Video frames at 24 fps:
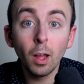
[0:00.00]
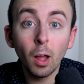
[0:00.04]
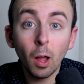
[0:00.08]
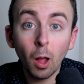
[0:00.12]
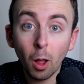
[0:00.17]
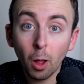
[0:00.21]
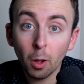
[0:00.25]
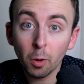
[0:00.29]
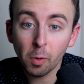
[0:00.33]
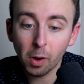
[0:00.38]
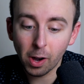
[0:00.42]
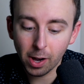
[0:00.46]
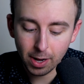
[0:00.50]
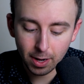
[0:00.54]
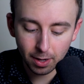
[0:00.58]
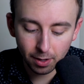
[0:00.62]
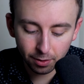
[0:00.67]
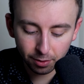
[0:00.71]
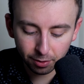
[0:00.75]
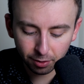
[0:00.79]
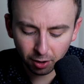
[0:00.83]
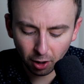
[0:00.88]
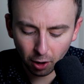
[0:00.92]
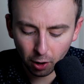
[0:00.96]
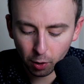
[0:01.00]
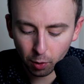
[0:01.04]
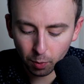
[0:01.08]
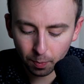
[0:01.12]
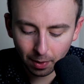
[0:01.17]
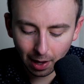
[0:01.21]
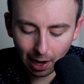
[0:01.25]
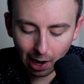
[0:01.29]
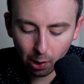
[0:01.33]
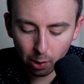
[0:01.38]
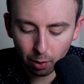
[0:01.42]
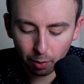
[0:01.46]
Alright, so
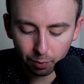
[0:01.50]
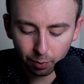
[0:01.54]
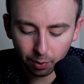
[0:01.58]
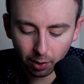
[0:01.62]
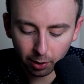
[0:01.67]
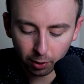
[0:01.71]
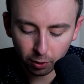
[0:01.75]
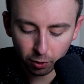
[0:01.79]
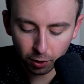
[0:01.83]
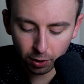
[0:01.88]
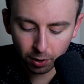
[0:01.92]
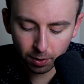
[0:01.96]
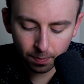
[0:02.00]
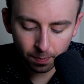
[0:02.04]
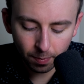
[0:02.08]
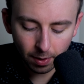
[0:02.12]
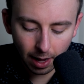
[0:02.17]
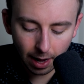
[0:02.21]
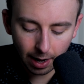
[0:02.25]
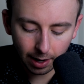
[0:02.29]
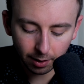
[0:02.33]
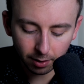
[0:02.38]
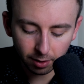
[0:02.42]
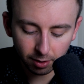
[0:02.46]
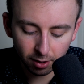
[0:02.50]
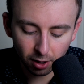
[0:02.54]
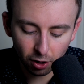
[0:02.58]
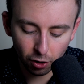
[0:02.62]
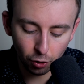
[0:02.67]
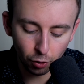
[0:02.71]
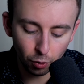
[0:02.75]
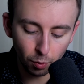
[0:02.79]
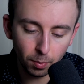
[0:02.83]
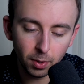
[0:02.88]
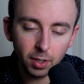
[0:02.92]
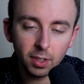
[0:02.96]
our function, x
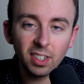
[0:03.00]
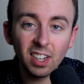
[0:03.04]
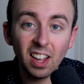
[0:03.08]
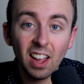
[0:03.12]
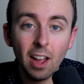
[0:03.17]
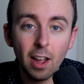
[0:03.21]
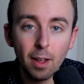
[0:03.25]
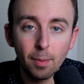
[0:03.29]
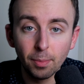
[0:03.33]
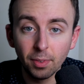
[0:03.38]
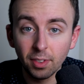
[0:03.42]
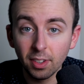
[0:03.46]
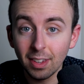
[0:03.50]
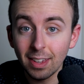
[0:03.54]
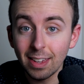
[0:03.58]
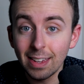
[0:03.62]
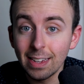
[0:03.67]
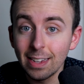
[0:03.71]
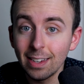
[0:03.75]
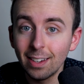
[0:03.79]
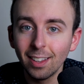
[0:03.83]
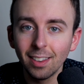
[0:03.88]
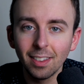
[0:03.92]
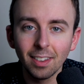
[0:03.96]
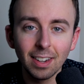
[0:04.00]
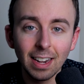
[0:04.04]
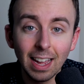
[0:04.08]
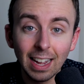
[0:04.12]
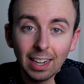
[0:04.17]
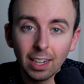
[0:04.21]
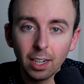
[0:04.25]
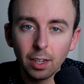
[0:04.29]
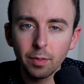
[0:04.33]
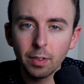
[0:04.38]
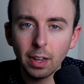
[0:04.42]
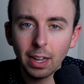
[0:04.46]
cubed times e to the
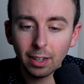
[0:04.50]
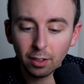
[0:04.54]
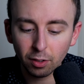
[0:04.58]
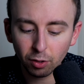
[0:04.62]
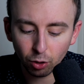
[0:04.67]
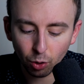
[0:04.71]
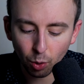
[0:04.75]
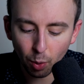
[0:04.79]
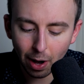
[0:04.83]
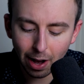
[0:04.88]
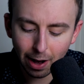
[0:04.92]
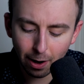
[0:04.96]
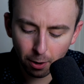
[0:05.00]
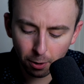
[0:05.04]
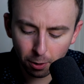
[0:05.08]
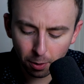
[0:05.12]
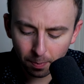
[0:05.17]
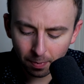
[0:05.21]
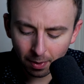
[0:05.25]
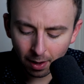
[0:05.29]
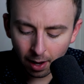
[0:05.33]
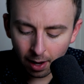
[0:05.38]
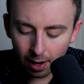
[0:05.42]
negative x squared,